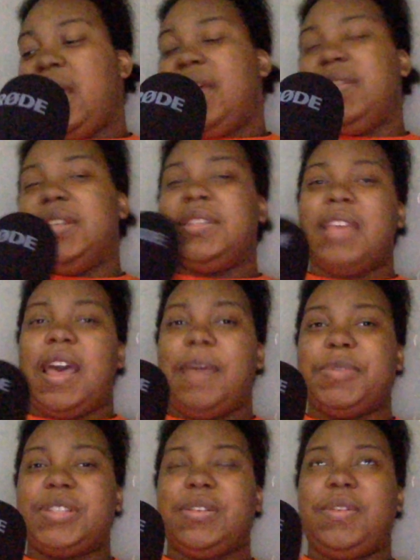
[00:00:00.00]
This
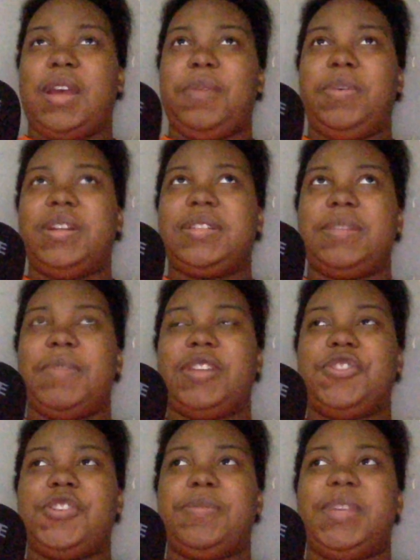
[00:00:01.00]
episode I wanted to
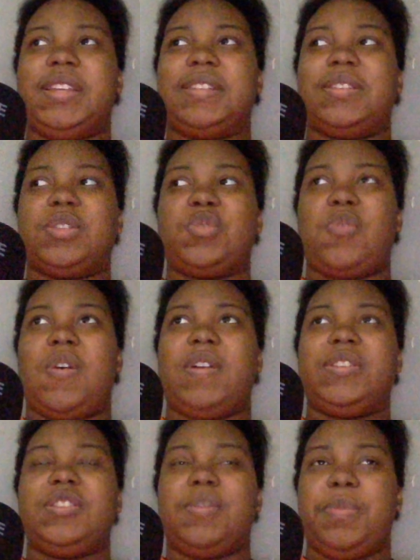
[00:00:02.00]
mention because the squad
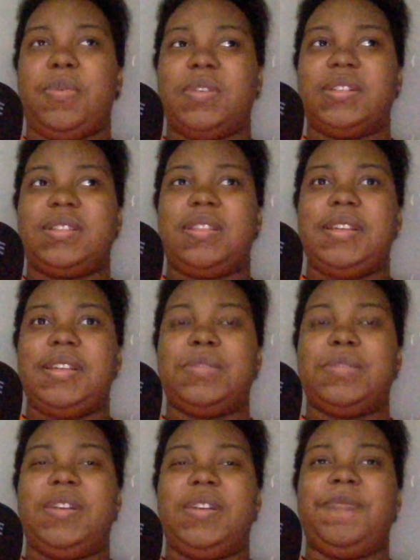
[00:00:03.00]
supports this
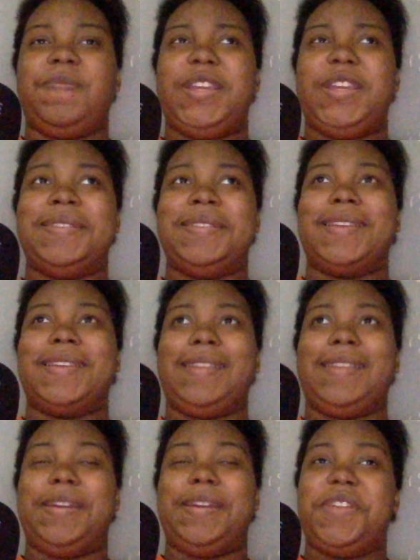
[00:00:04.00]
when it is a
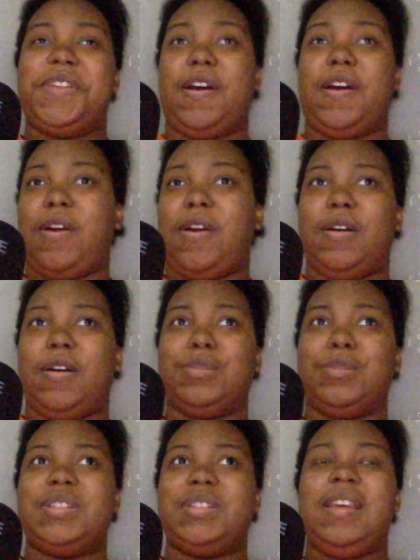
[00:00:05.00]
killing of an
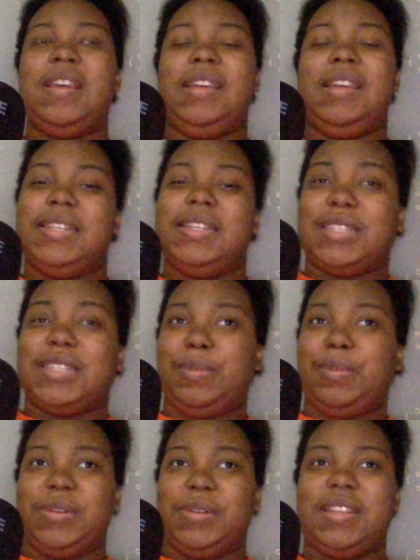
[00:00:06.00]
unarmed, innocent
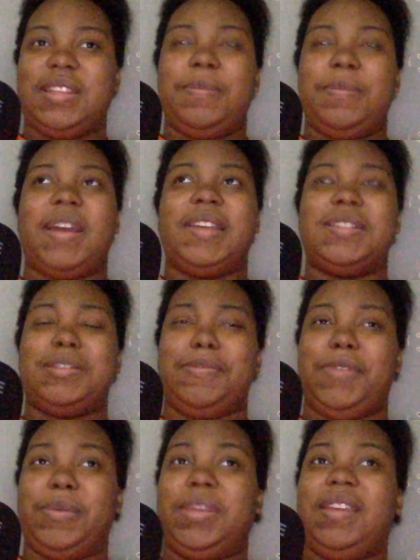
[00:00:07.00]
person by a
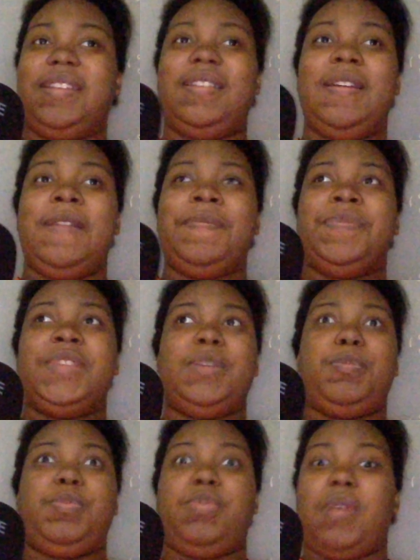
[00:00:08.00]
civilian.
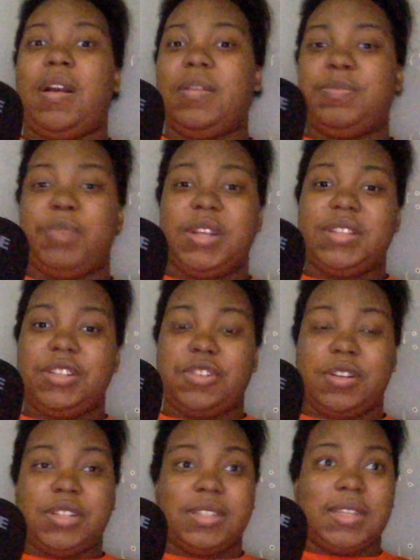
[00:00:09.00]
Pressing
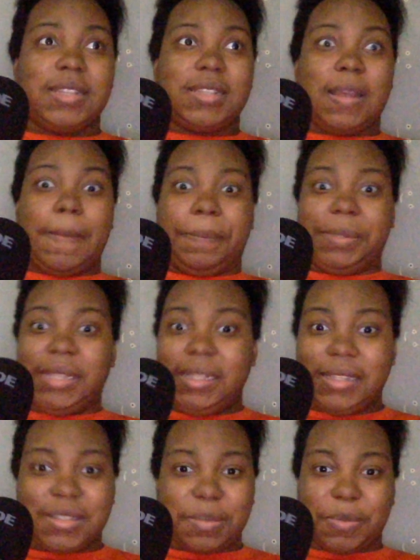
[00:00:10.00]
charges is
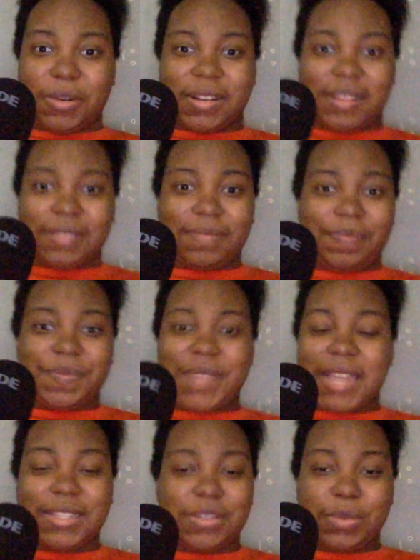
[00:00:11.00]
completely supported.
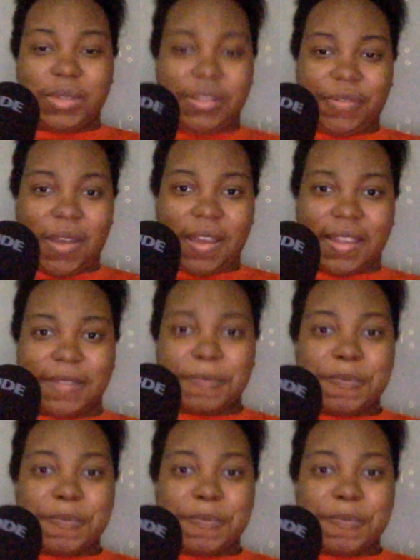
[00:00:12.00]
That's totally fine.